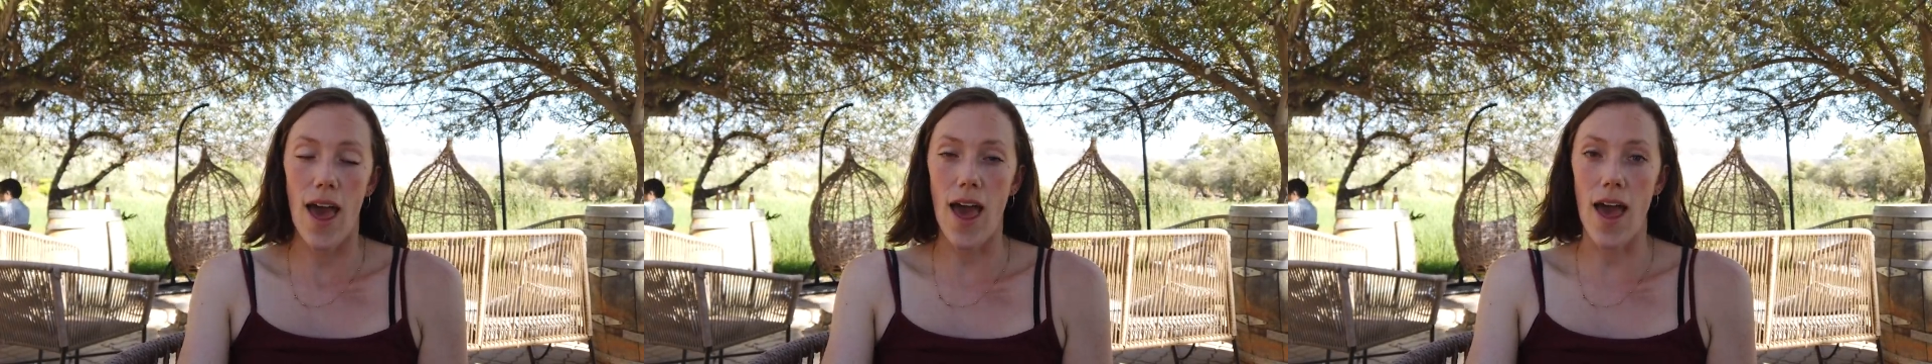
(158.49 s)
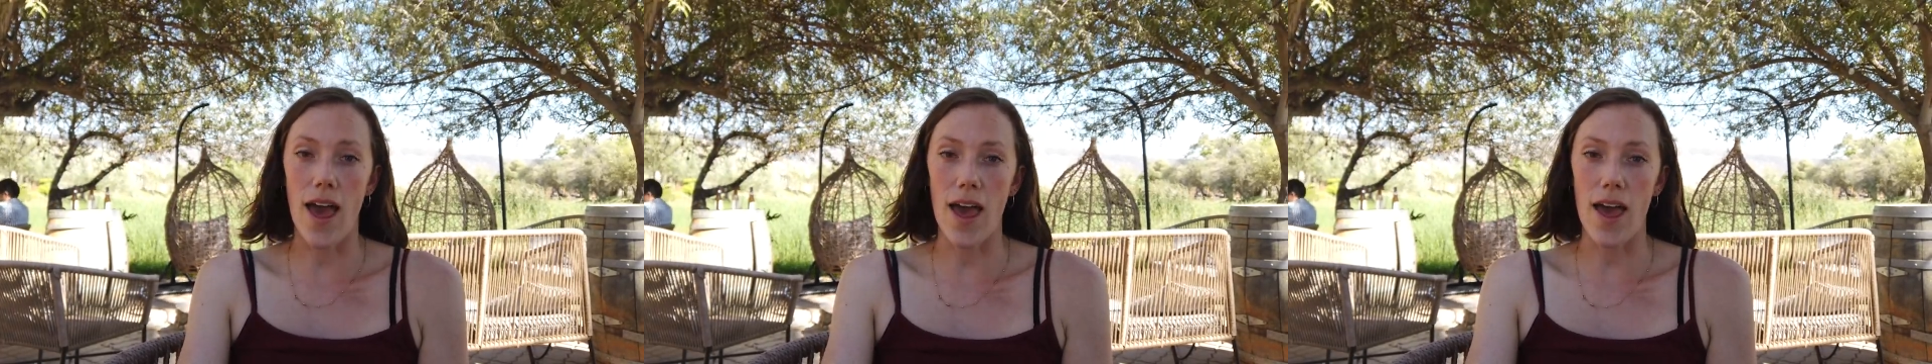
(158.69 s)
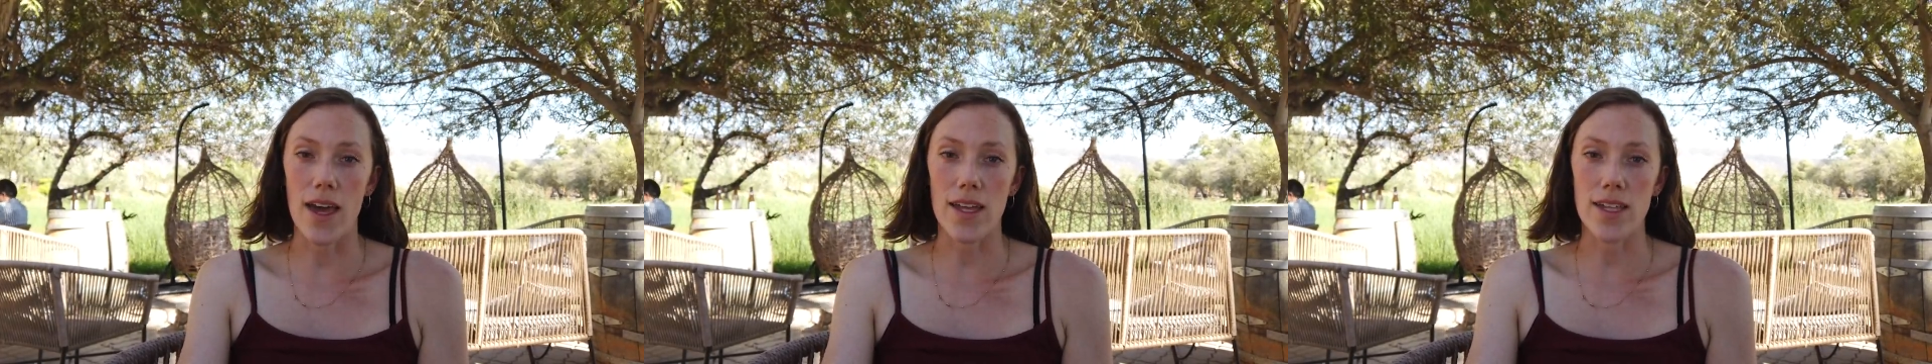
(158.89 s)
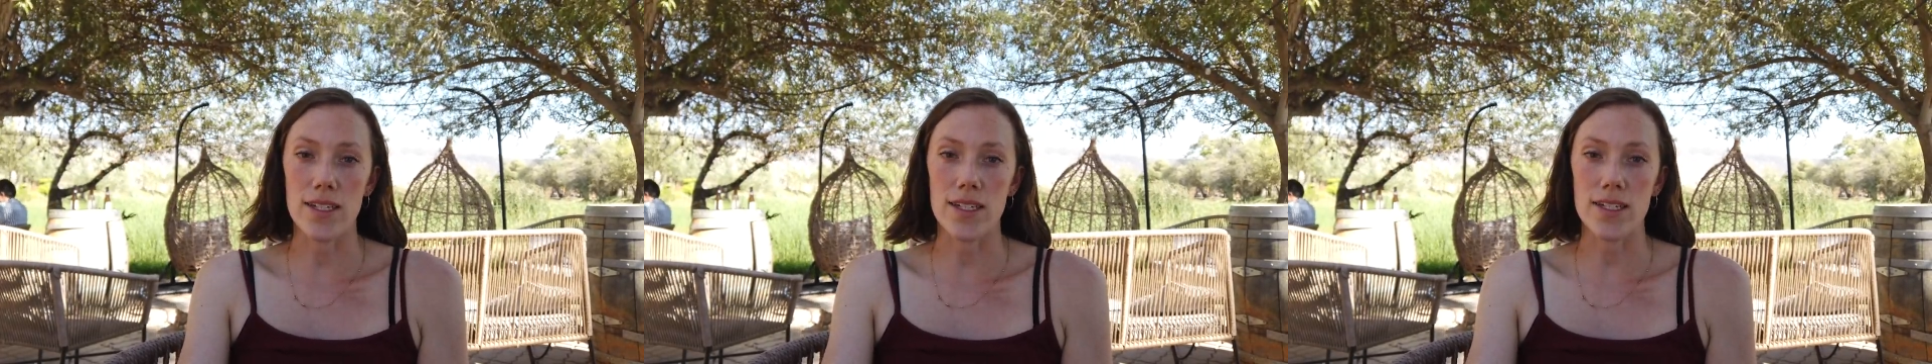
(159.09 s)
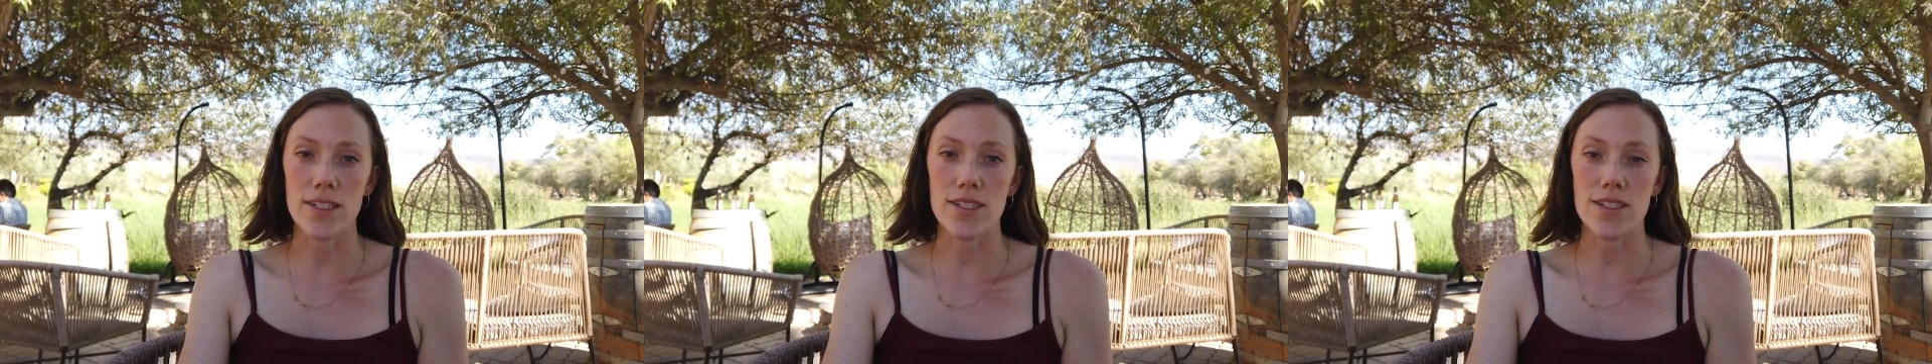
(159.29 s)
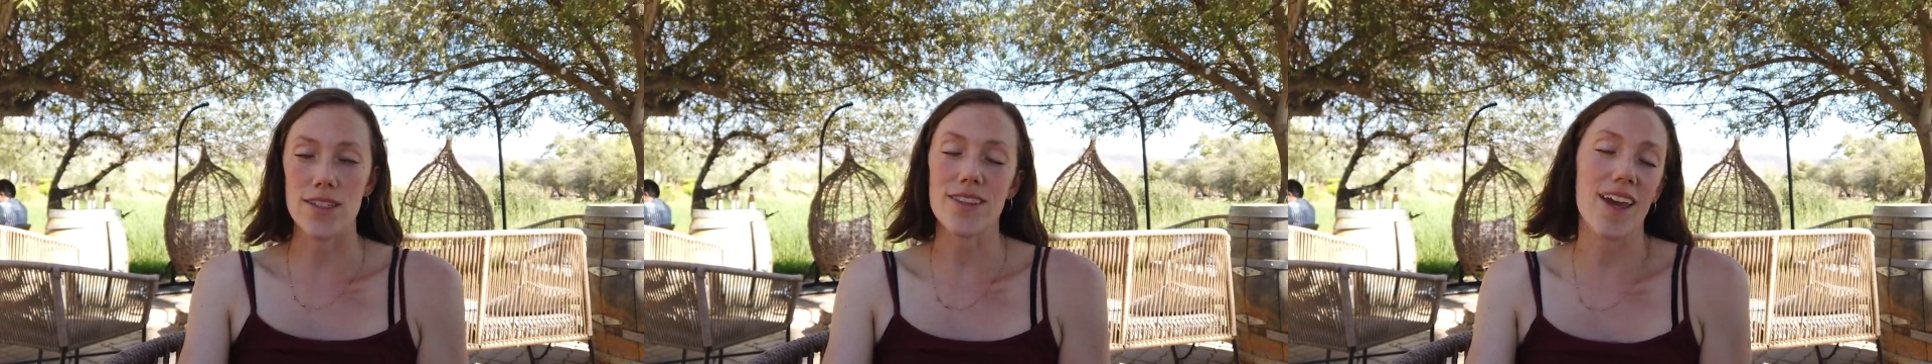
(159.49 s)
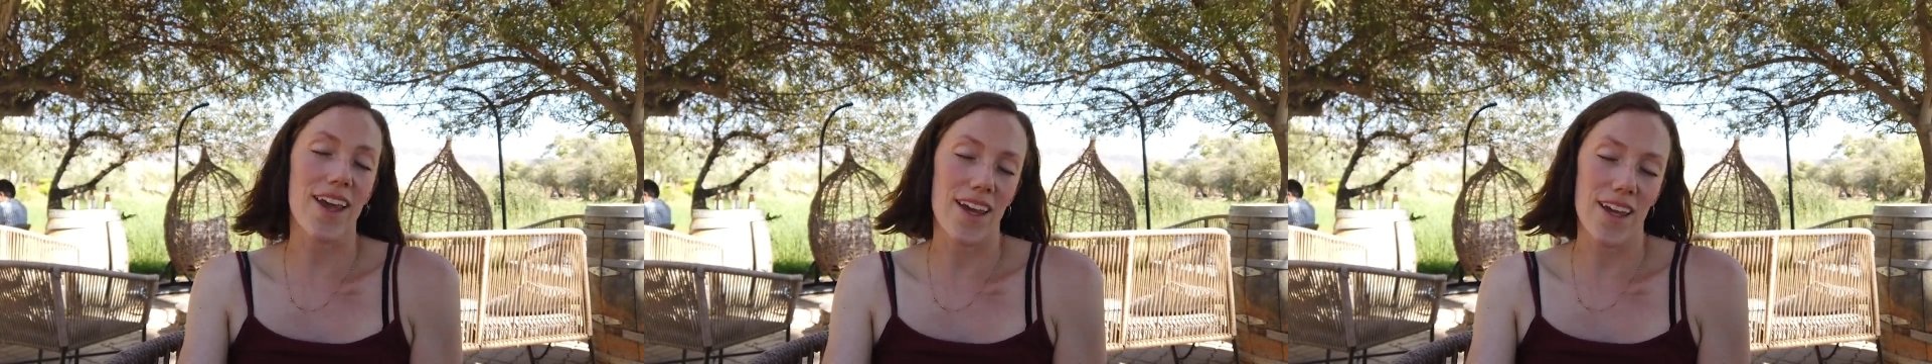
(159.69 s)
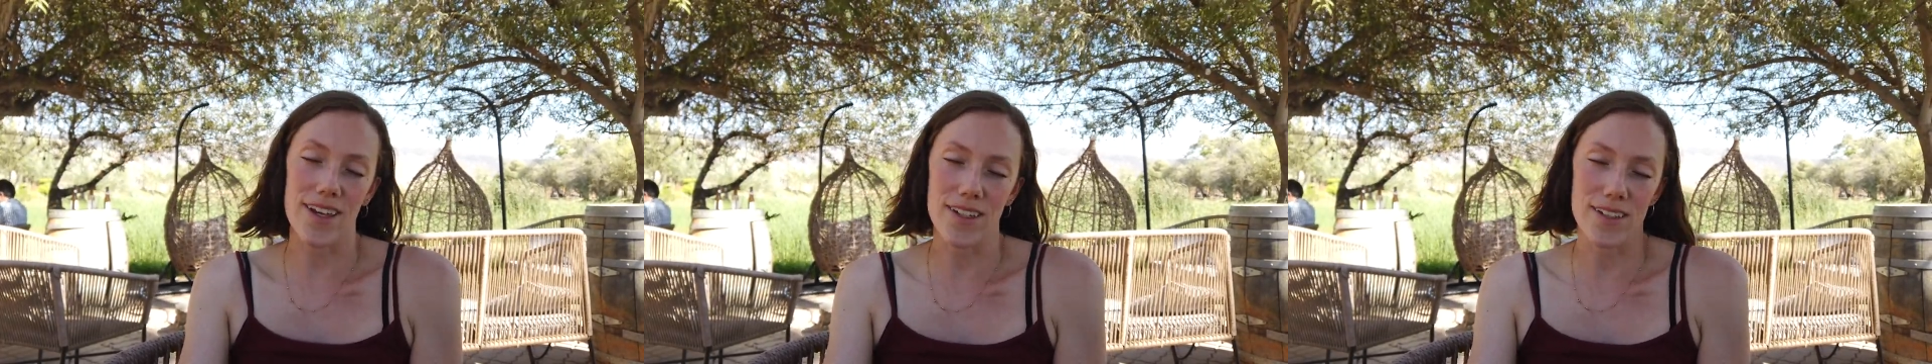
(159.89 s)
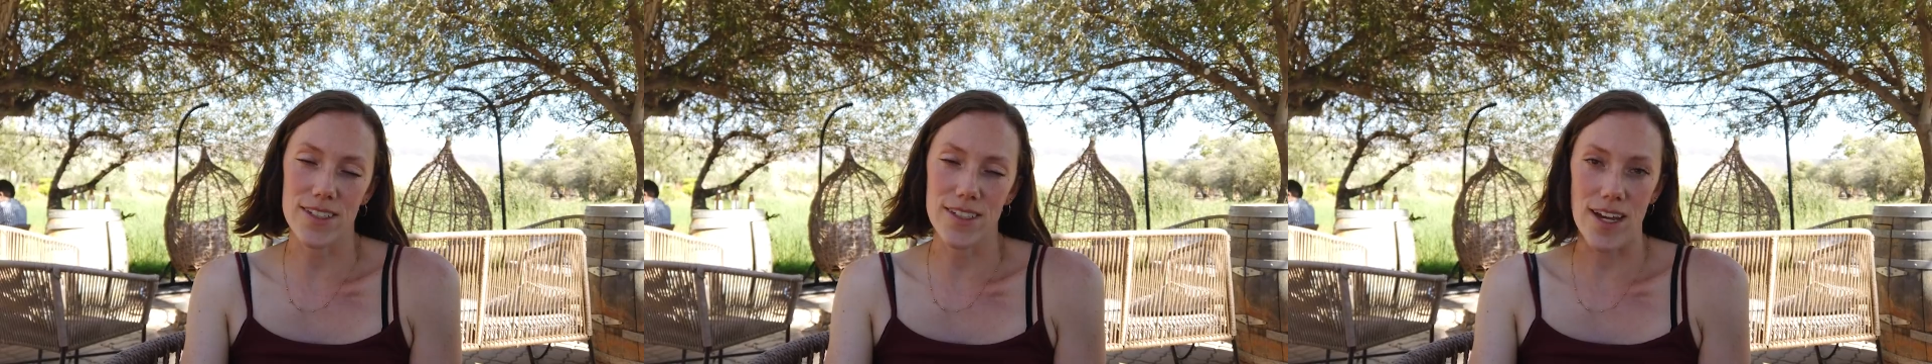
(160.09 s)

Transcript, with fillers: and they